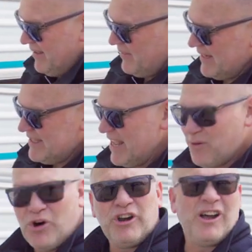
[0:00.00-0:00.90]
That's
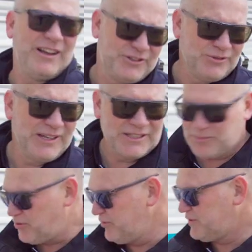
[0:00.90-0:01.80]
now on, I do need to
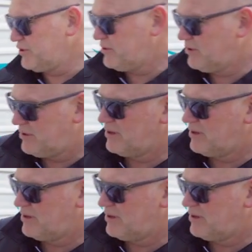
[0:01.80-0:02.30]
prove to you.